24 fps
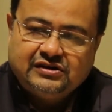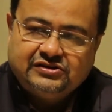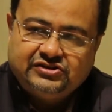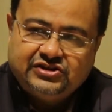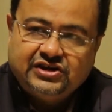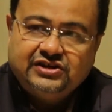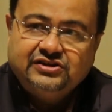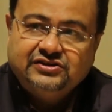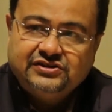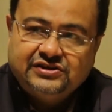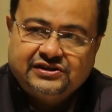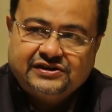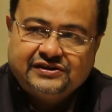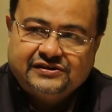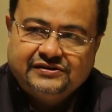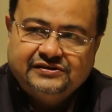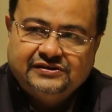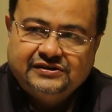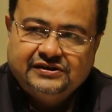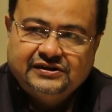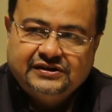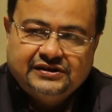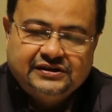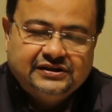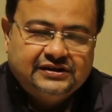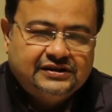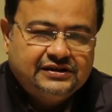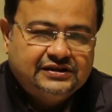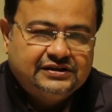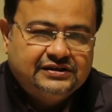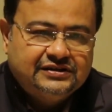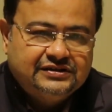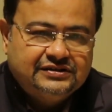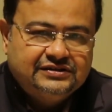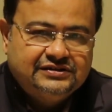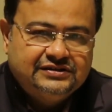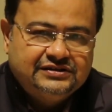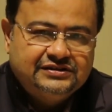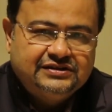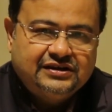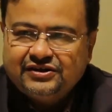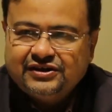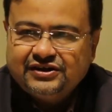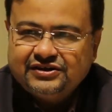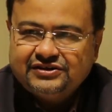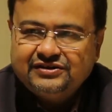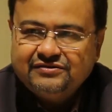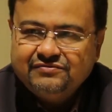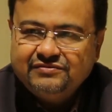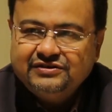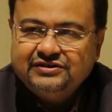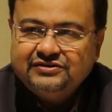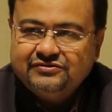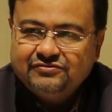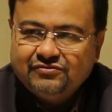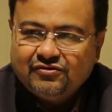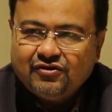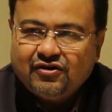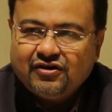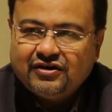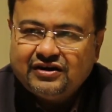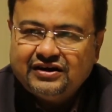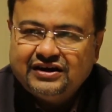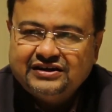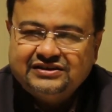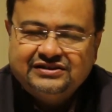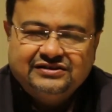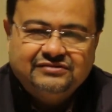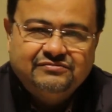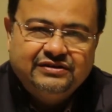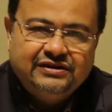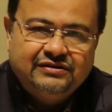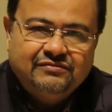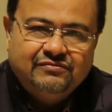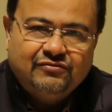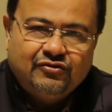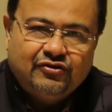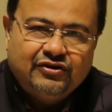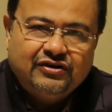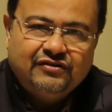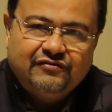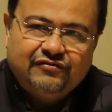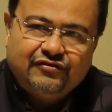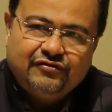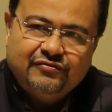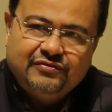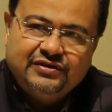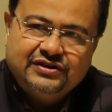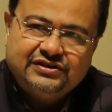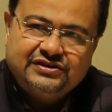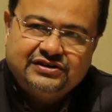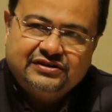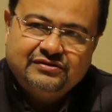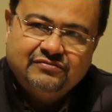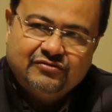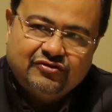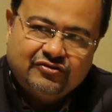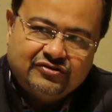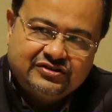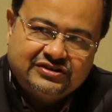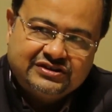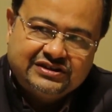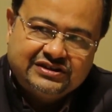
changing. This education means what? Does it mean more information, more